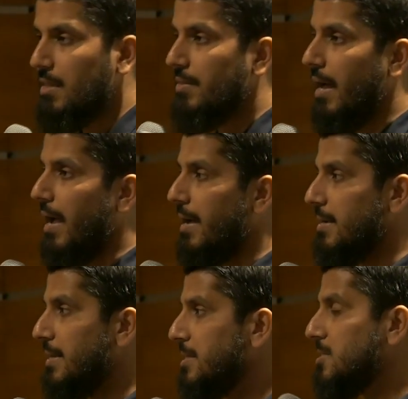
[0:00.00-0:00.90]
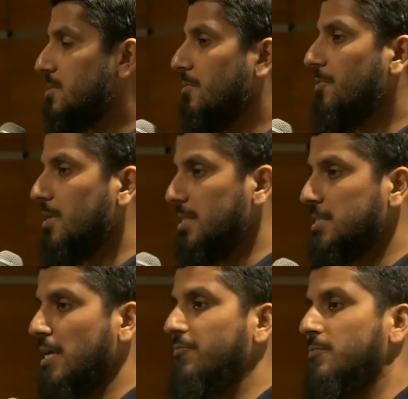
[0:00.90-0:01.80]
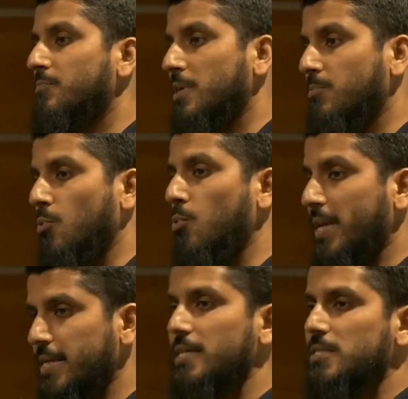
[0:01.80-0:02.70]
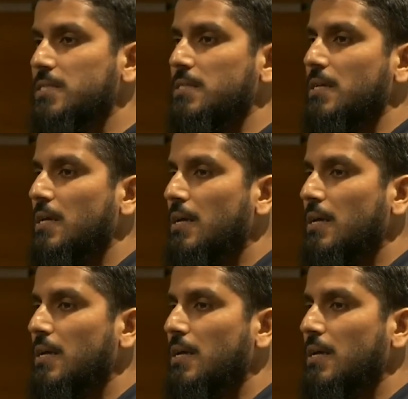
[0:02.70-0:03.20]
that at least 37 people witnessed